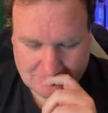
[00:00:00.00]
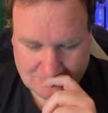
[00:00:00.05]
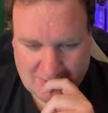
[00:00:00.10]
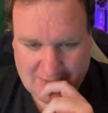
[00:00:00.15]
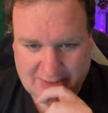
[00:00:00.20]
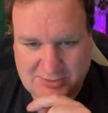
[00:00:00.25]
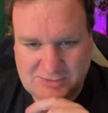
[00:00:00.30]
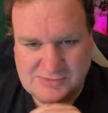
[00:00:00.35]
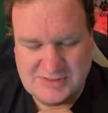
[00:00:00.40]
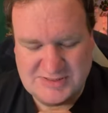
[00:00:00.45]

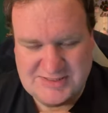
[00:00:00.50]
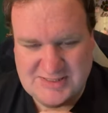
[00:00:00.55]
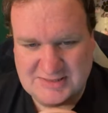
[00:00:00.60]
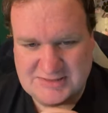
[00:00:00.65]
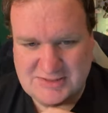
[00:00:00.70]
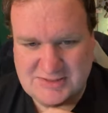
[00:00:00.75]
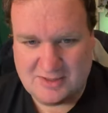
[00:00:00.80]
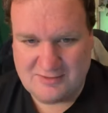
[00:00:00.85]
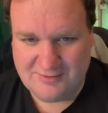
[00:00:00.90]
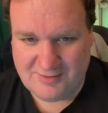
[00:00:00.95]
I can do the
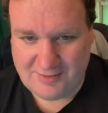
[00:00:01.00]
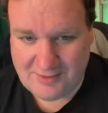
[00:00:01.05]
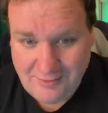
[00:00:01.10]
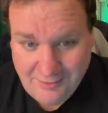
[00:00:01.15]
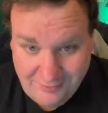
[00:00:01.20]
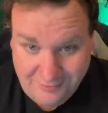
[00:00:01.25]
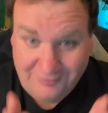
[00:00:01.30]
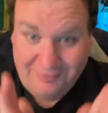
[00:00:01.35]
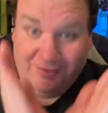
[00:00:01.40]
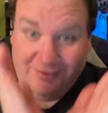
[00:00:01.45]
TikTok thing.
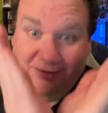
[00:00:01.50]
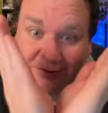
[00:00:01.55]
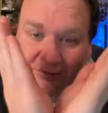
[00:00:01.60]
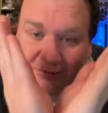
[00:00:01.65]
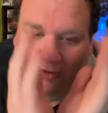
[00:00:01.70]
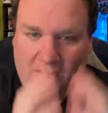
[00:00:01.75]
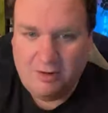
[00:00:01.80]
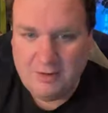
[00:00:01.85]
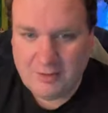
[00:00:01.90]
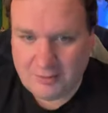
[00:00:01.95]

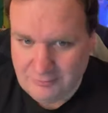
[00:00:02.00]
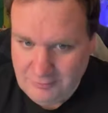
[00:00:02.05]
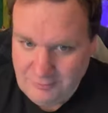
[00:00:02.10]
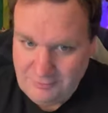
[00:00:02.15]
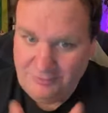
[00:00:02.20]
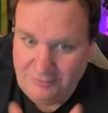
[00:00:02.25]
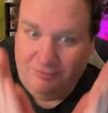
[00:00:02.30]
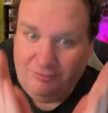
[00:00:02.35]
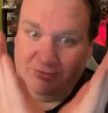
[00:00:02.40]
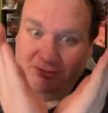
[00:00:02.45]
Woohoo, heart.
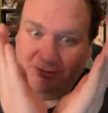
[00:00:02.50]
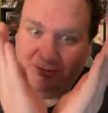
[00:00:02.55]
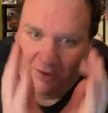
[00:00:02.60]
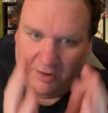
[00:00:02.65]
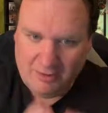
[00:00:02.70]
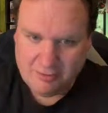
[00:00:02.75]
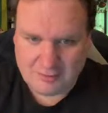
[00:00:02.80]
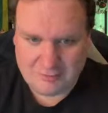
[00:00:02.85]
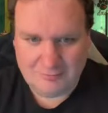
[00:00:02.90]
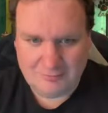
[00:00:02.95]
Woohoo,
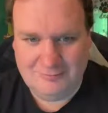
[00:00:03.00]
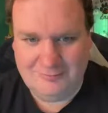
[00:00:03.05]
heart.